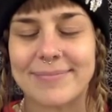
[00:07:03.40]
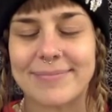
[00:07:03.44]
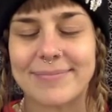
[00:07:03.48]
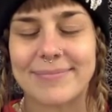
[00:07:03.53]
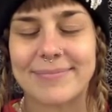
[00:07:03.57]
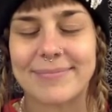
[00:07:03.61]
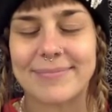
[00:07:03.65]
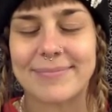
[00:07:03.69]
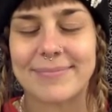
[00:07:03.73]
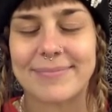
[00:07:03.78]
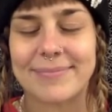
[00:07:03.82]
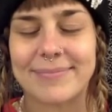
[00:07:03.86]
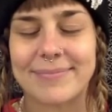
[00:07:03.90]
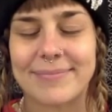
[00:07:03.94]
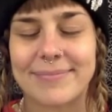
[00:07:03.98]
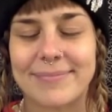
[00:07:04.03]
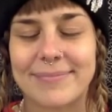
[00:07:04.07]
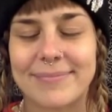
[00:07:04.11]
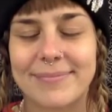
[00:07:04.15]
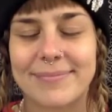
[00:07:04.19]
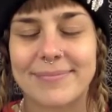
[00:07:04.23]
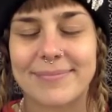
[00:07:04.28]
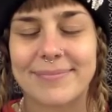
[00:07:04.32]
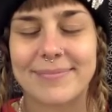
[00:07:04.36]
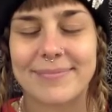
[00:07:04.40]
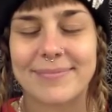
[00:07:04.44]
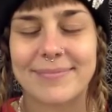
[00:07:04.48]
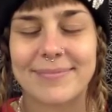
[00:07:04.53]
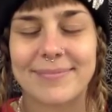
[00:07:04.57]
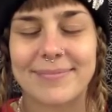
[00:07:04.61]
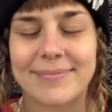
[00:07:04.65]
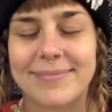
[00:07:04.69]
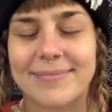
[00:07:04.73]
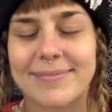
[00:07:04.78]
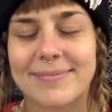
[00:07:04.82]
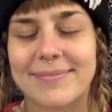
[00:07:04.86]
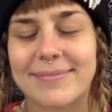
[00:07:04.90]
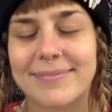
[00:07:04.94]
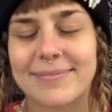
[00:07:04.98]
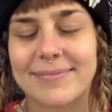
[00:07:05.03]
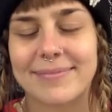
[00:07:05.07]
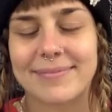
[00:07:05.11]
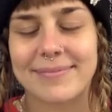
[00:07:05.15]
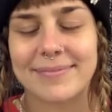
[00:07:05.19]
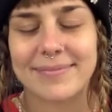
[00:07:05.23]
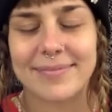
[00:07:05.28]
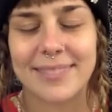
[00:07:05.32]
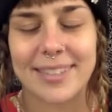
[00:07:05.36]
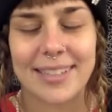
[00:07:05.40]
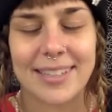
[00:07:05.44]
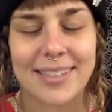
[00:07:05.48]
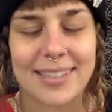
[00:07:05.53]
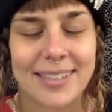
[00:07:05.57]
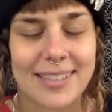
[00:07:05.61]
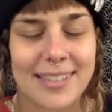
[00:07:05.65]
Nobody speaks.